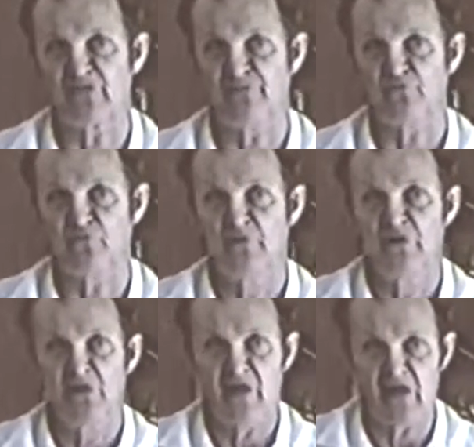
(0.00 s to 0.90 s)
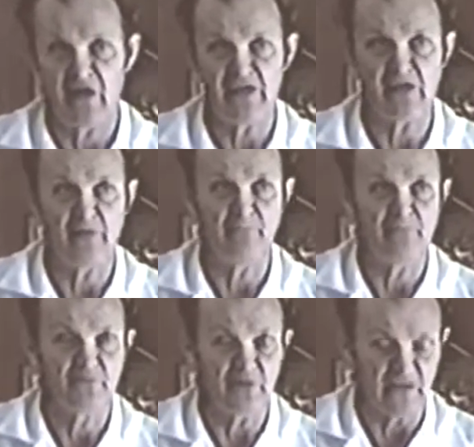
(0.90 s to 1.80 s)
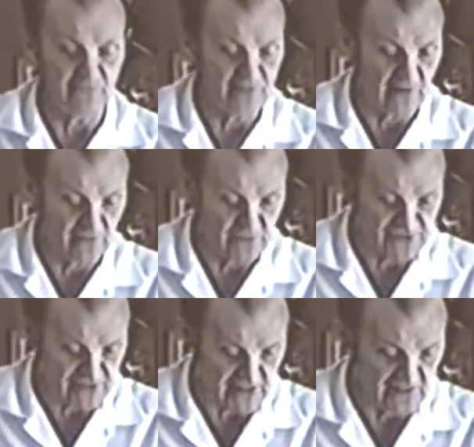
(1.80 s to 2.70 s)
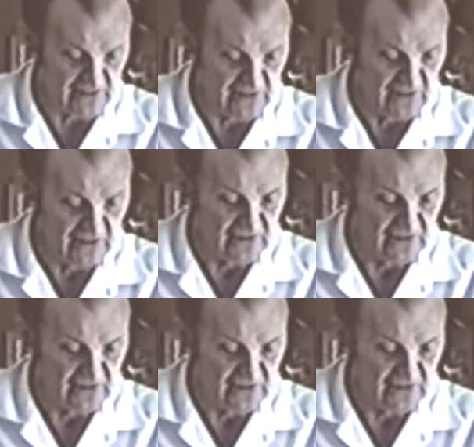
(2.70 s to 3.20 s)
Therefore, Ahab, even though he was king,